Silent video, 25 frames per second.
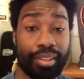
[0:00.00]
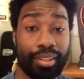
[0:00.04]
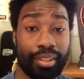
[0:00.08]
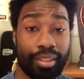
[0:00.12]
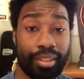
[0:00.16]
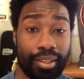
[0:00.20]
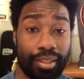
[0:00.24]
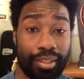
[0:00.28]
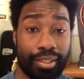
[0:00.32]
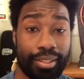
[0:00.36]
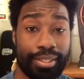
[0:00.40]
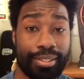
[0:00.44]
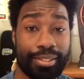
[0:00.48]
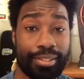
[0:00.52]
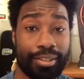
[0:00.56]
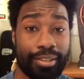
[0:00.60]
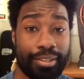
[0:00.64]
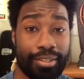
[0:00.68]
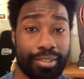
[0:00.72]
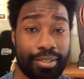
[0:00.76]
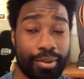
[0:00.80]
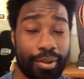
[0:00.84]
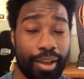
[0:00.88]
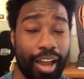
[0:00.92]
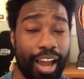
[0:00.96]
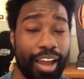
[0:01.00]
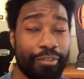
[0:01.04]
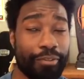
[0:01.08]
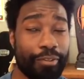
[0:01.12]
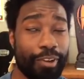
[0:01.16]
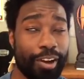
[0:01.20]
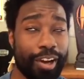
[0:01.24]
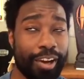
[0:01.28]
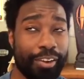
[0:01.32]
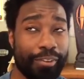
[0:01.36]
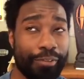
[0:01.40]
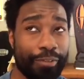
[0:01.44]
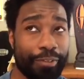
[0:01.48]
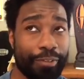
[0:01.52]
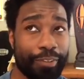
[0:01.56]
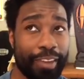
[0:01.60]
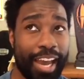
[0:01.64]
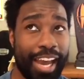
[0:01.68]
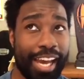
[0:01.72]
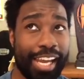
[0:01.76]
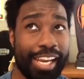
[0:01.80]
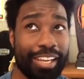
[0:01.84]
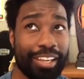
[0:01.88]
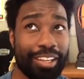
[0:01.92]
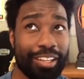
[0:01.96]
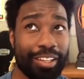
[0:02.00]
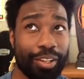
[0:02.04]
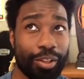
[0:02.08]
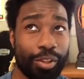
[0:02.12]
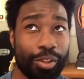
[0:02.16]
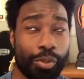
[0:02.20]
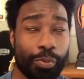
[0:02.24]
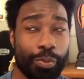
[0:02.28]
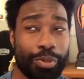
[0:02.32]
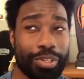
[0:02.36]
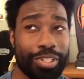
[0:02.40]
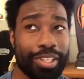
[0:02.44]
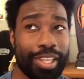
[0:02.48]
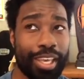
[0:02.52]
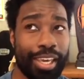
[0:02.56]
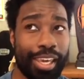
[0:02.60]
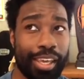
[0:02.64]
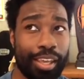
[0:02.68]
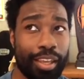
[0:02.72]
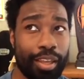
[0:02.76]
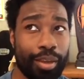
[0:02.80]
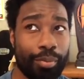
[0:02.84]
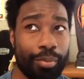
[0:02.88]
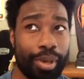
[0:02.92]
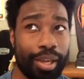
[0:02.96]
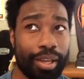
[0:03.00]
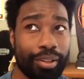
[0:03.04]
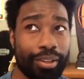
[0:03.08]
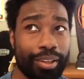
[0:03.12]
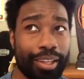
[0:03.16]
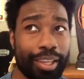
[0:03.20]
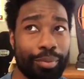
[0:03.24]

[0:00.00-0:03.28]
Oh, that's awesome. I I kind of was thinking about like